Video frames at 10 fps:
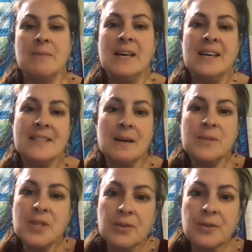Some
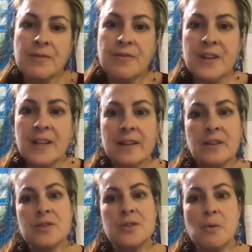children feel like
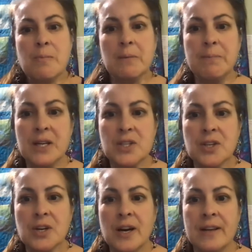there's no big
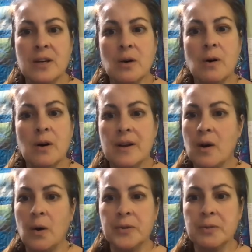picture and no
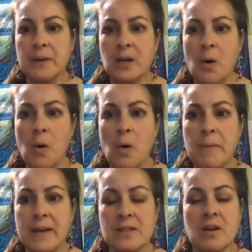ultimate goal
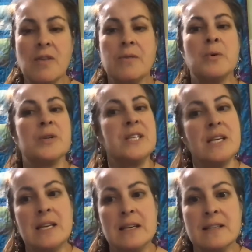makes it all the more
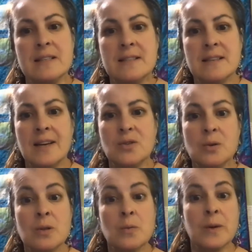tedious. As soon
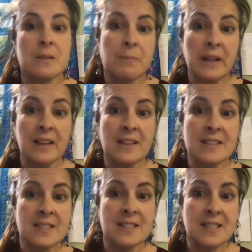as one spelling
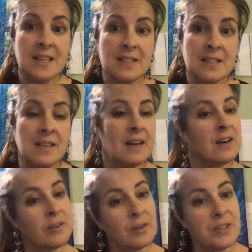list is tested,
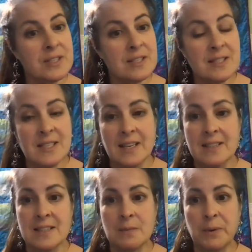another list takes
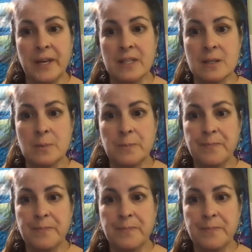its place.